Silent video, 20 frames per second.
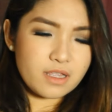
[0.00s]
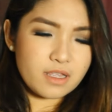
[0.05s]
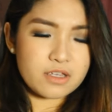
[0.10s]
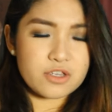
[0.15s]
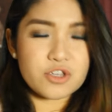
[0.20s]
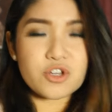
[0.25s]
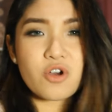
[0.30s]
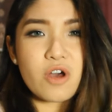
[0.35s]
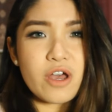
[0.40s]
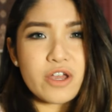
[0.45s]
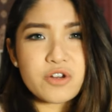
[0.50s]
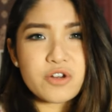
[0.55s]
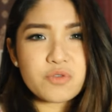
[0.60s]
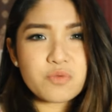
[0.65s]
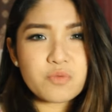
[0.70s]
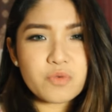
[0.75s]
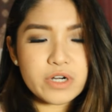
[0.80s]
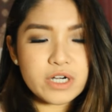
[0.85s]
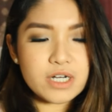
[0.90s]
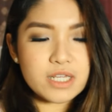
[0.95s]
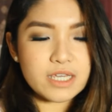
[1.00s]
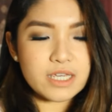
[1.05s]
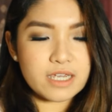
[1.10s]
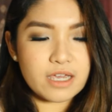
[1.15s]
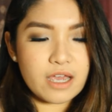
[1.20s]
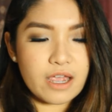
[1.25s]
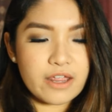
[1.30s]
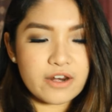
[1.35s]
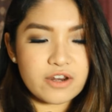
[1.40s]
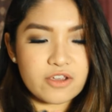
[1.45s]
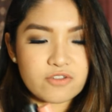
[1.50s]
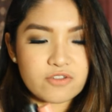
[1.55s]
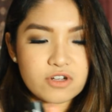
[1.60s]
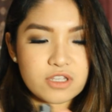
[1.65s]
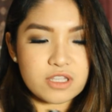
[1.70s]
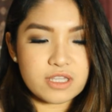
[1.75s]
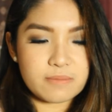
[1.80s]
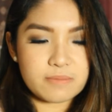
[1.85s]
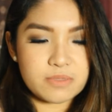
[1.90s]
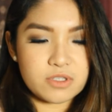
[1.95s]
You know, I don't wear like any other
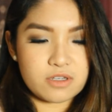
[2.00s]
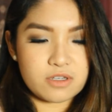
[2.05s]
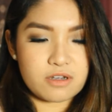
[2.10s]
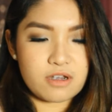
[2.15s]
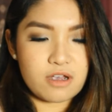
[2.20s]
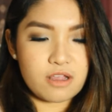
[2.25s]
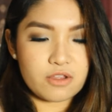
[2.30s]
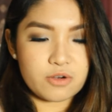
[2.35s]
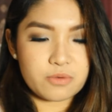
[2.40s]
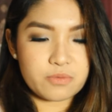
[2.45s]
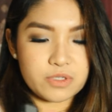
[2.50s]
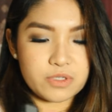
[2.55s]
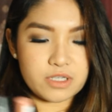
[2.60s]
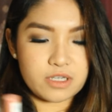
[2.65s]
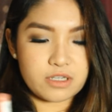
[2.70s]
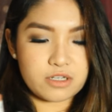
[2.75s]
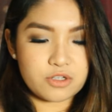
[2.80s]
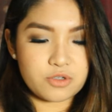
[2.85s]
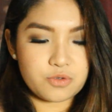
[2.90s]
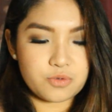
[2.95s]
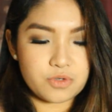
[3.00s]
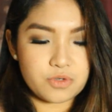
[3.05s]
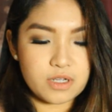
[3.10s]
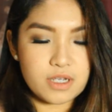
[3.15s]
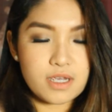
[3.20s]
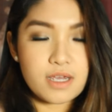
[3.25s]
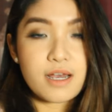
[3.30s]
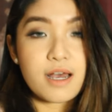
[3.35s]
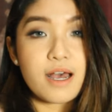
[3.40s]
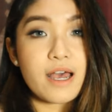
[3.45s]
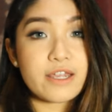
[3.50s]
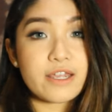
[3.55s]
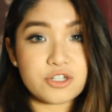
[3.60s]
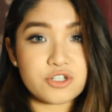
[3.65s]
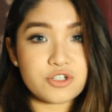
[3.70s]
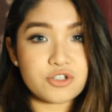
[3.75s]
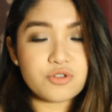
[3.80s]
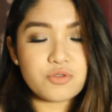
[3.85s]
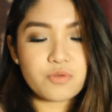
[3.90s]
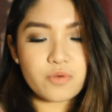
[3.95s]
lipstick color besides nude I
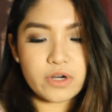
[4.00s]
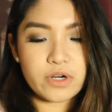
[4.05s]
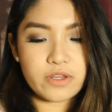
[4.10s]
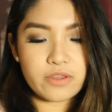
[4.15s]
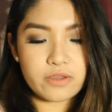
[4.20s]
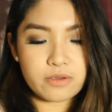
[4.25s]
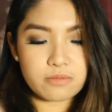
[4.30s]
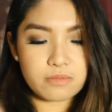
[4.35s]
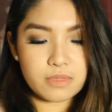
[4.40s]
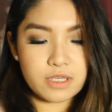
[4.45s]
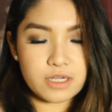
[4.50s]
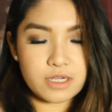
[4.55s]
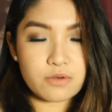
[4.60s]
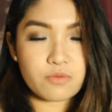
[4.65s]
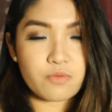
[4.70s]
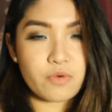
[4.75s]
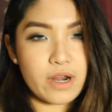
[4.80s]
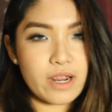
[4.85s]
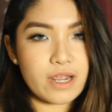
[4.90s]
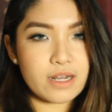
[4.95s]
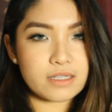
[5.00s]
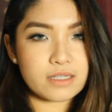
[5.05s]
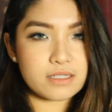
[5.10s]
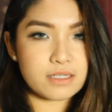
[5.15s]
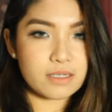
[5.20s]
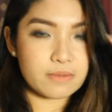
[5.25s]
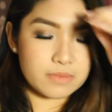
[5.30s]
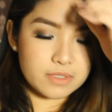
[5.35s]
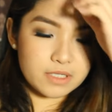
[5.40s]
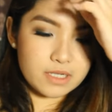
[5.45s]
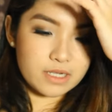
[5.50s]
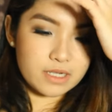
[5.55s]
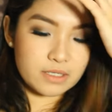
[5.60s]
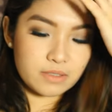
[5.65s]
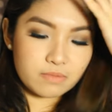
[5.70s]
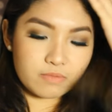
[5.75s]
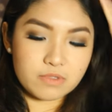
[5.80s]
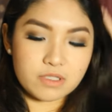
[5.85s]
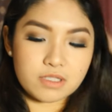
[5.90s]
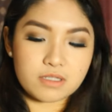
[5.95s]
do wear them like rats
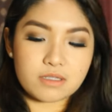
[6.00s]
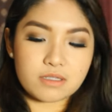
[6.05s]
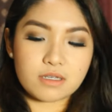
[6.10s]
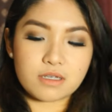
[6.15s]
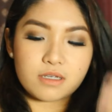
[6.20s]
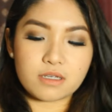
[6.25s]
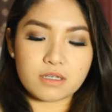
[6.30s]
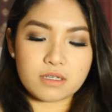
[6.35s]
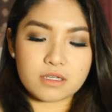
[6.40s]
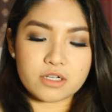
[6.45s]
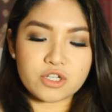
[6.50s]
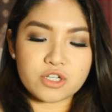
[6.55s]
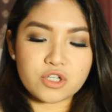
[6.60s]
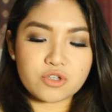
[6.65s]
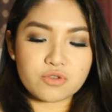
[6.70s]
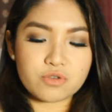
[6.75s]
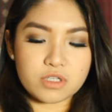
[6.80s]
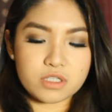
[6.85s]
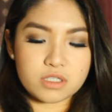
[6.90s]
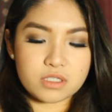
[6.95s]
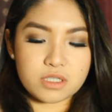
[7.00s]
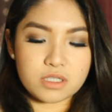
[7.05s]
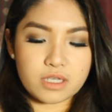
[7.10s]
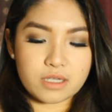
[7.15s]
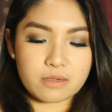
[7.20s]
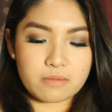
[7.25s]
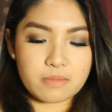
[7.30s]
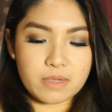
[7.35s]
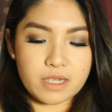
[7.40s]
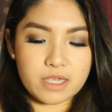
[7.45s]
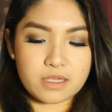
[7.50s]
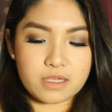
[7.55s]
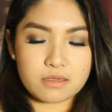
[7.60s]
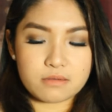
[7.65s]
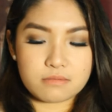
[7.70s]
sometimes, but nude is like my...